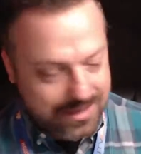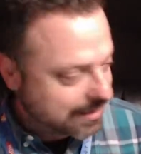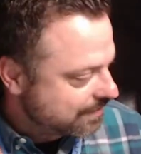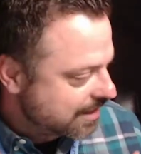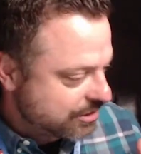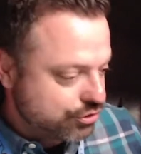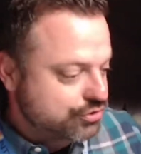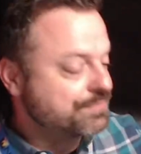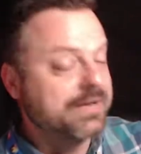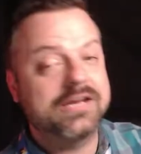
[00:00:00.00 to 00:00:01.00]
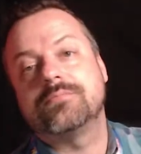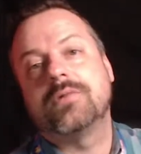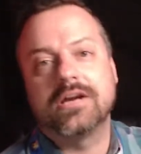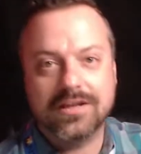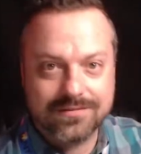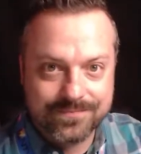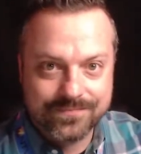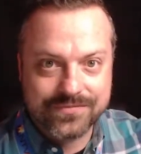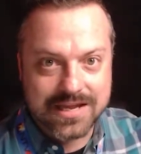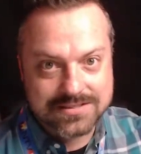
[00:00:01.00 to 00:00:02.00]
and then you spend money.
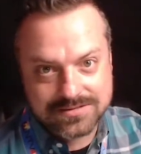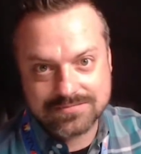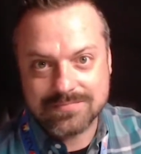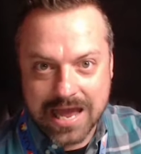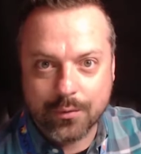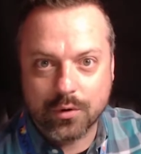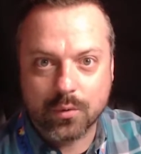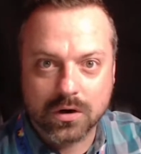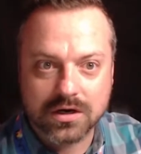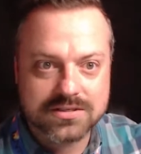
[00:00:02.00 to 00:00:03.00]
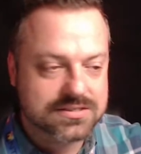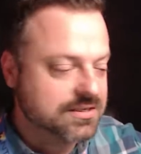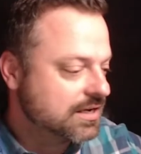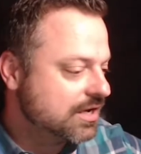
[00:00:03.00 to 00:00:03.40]
That's how it works.